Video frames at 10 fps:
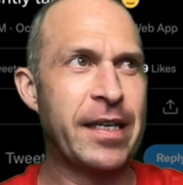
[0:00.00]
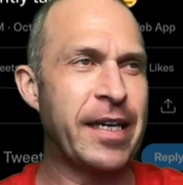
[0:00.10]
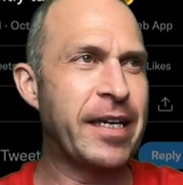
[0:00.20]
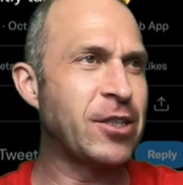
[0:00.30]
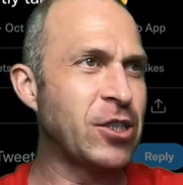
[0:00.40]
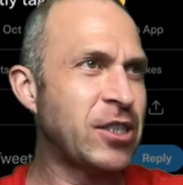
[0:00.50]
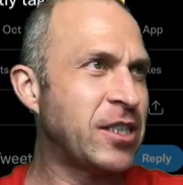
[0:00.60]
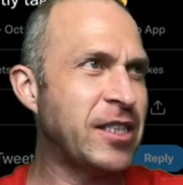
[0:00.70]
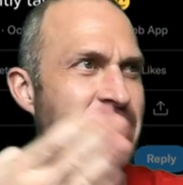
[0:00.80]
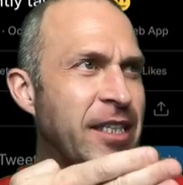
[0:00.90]
Like it
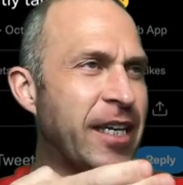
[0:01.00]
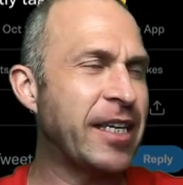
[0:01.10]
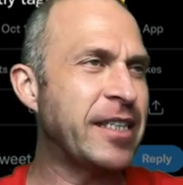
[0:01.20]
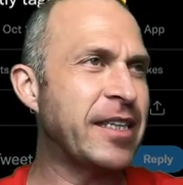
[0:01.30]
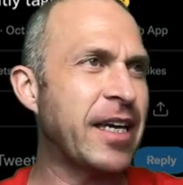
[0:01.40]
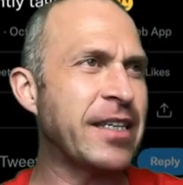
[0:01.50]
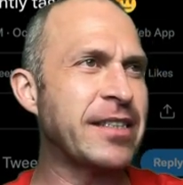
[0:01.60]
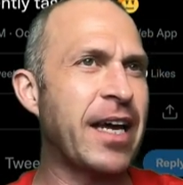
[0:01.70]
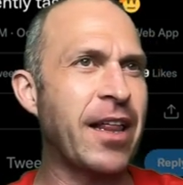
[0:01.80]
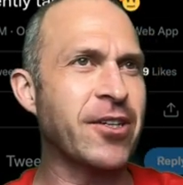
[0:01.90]
just sits at
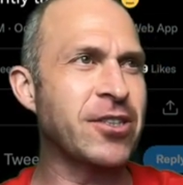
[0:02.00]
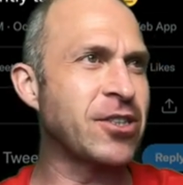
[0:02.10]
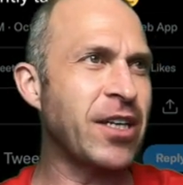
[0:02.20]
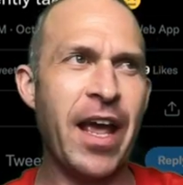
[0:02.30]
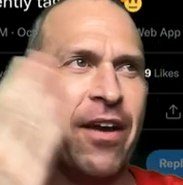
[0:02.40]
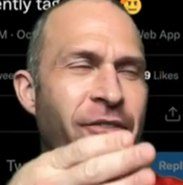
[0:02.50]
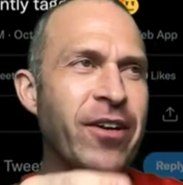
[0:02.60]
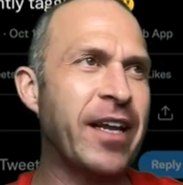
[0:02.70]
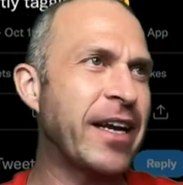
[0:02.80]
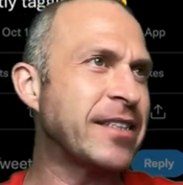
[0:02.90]
$19,000 and just every
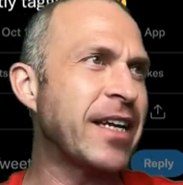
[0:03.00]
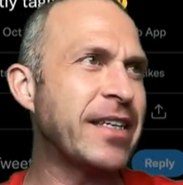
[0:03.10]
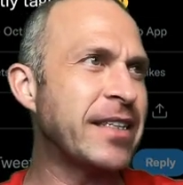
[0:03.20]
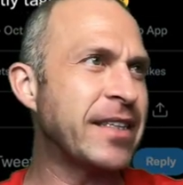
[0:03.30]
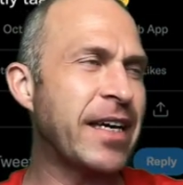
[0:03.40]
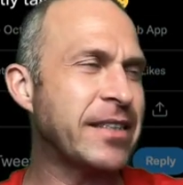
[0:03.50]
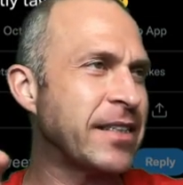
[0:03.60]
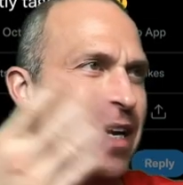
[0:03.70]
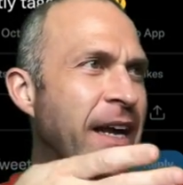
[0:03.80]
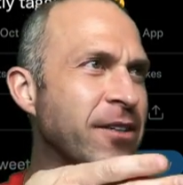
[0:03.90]
day it's
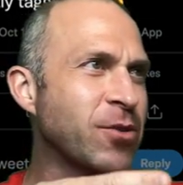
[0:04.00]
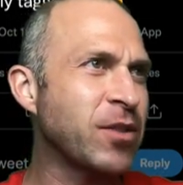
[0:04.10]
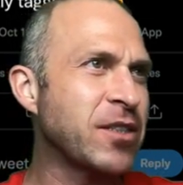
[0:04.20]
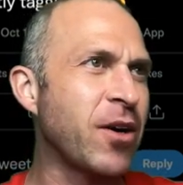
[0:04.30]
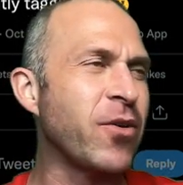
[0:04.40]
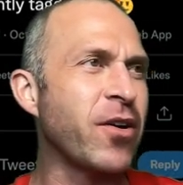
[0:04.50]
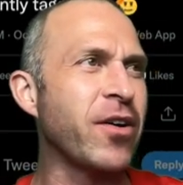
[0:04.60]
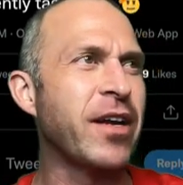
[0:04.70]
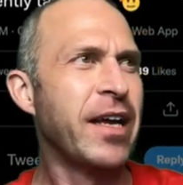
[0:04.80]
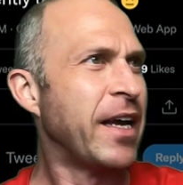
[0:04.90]
$19,000. What's going
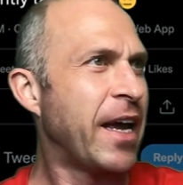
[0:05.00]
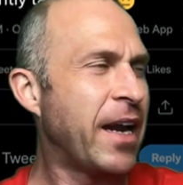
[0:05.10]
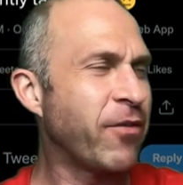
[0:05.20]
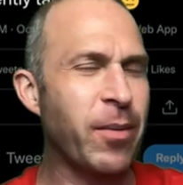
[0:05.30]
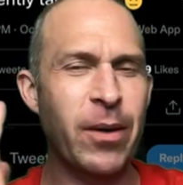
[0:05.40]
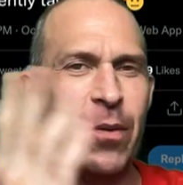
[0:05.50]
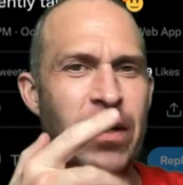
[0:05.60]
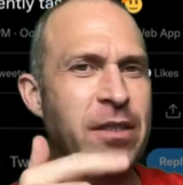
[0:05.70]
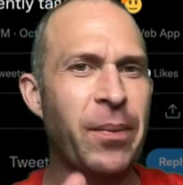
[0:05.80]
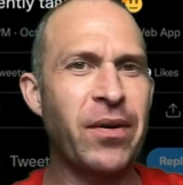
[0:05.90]
on? And everybody
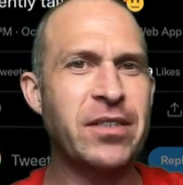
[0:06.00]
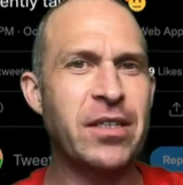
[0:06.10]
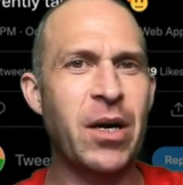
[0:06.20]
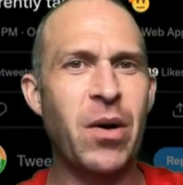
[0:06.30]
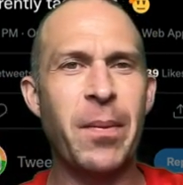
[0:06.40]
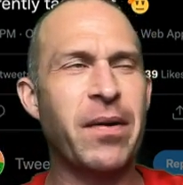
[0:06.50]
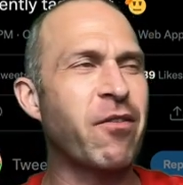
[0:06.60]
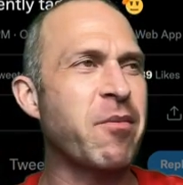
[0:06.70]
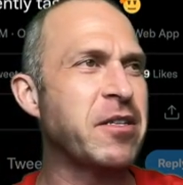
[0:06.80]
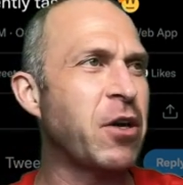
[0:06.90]
wants the price to go up and
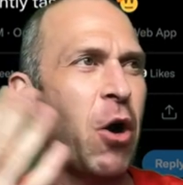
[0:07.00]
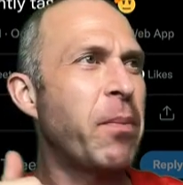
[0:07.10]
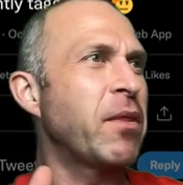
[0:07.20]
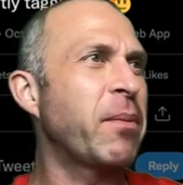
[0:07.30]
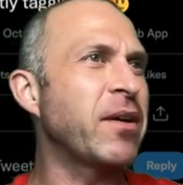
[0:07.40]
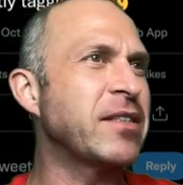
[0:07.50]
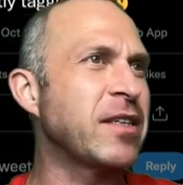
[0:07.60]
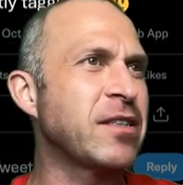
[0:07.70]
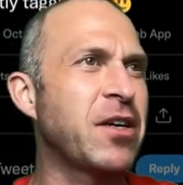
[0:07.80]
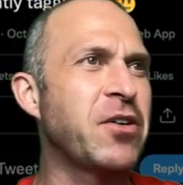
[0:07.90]
everybody's hoping the price
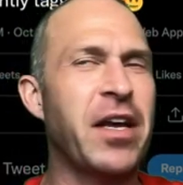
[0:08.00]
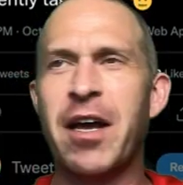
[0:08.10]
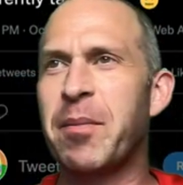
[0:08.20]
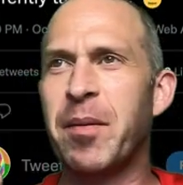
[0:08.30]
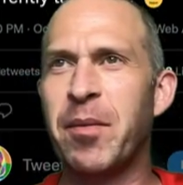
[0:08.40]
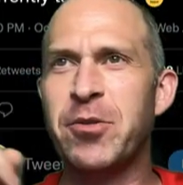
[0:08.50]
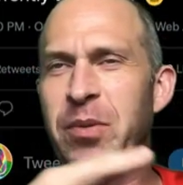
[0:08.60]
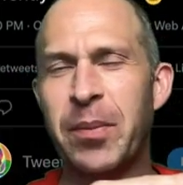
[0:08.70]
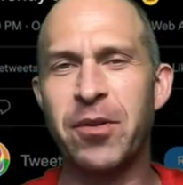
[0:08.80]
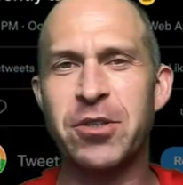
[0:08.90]
doesn't go down, but most
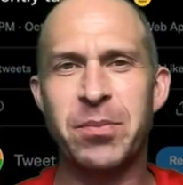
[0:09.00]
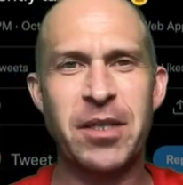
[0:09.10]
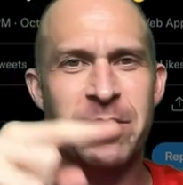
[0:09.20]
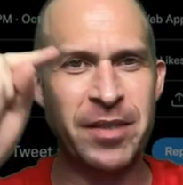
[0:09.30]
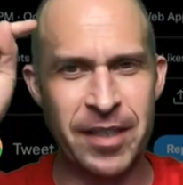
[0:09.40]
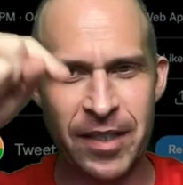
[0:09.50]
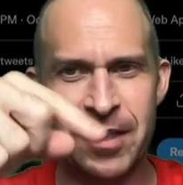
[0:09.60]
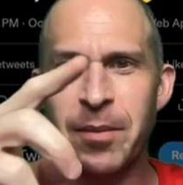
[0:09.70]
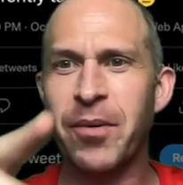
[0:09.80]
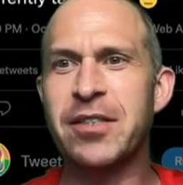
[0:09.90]
people are just pessimistic
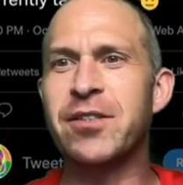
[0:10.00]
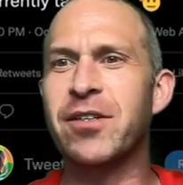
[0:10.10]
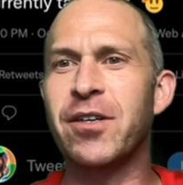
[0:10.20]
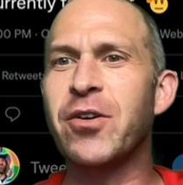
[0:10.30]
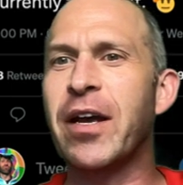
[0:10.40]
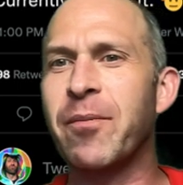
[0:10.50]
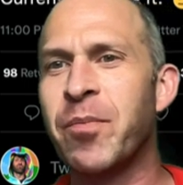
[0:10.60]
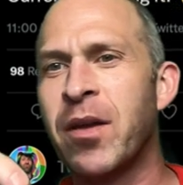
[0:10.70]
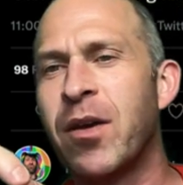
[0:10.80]
thinking the price is going to go down.